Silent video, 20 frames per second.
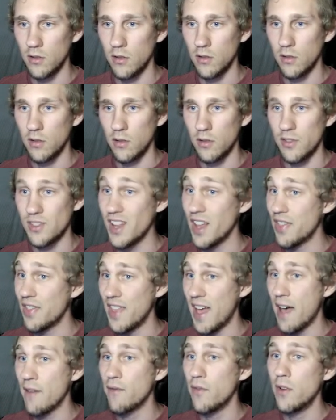It's not
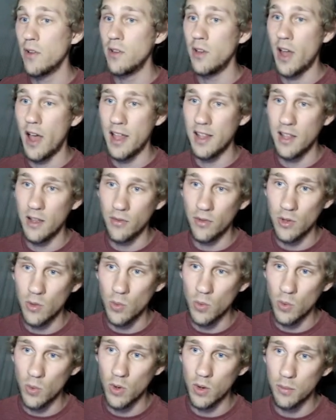that fun. I definitely
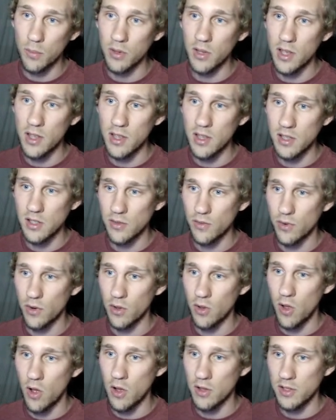wouldn't want to play this for a
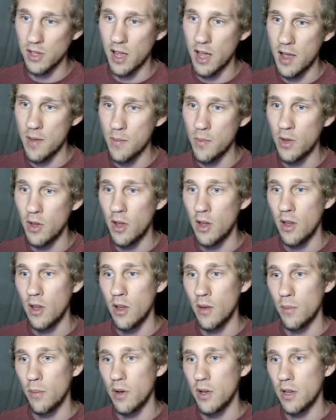long time,
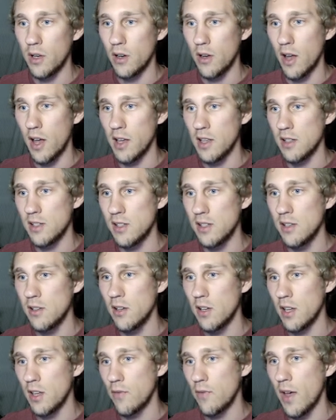but I could see,
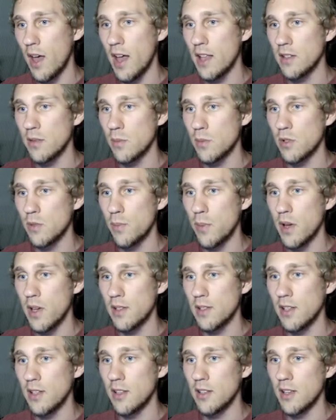like, if I had some spikes
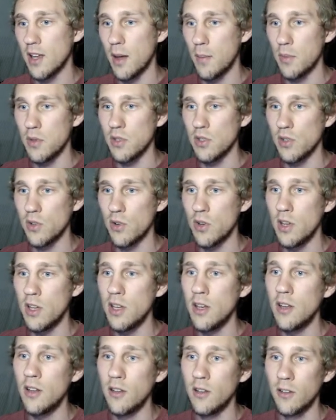at the top of the
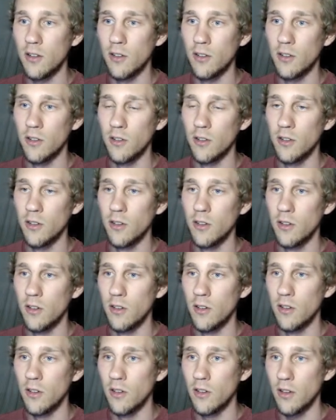screen,
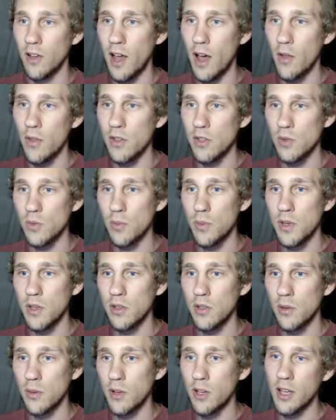how this would be a
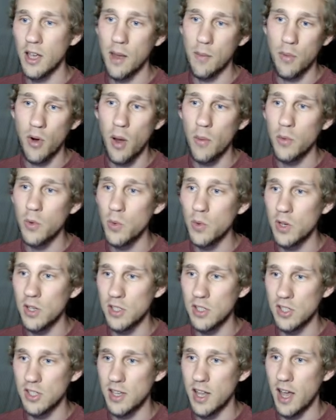little, like, I probably would have
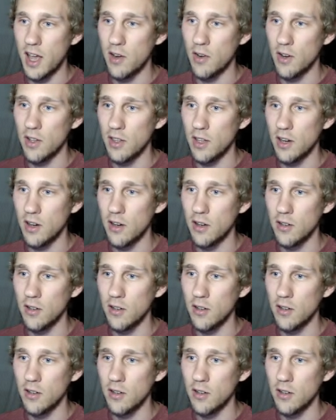just died right there.